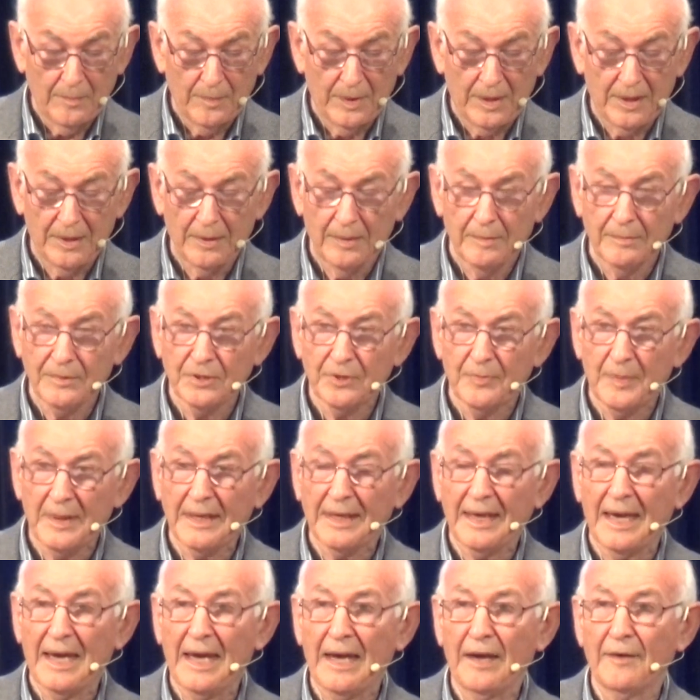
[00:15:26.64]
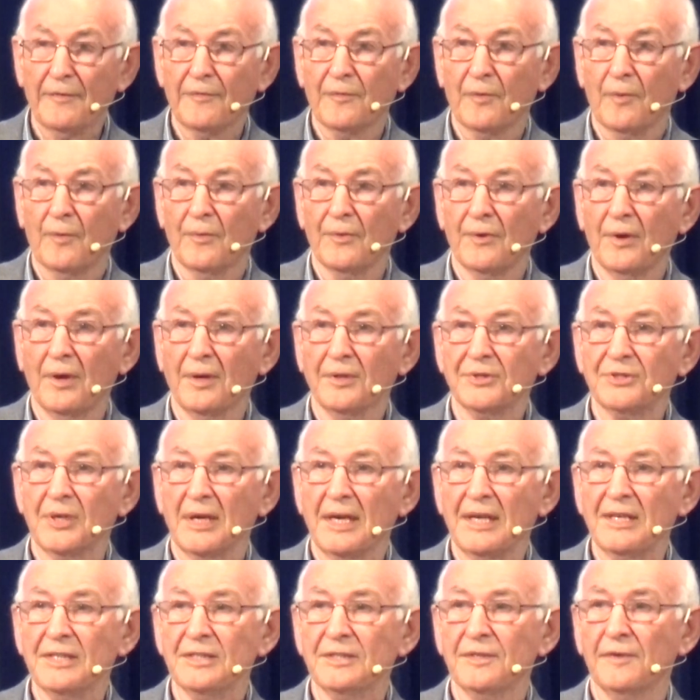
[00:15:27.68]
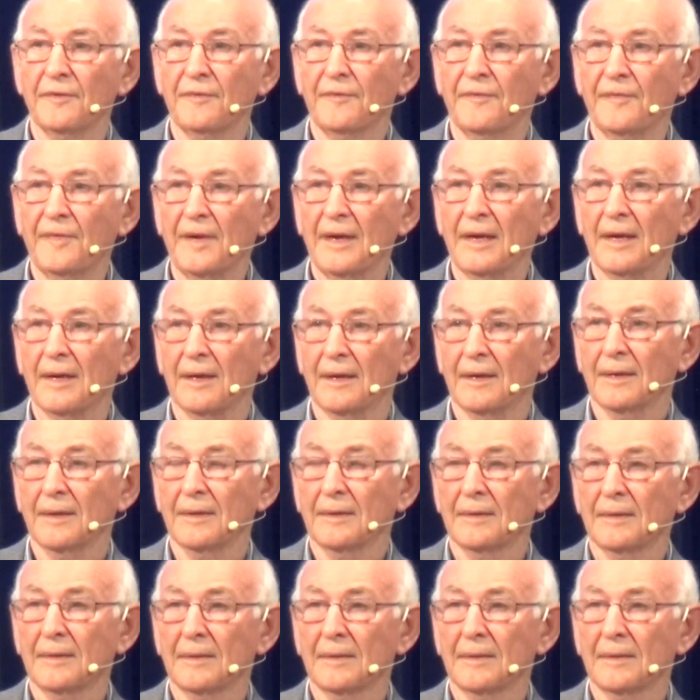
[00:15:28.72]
But to be careful not to interfere.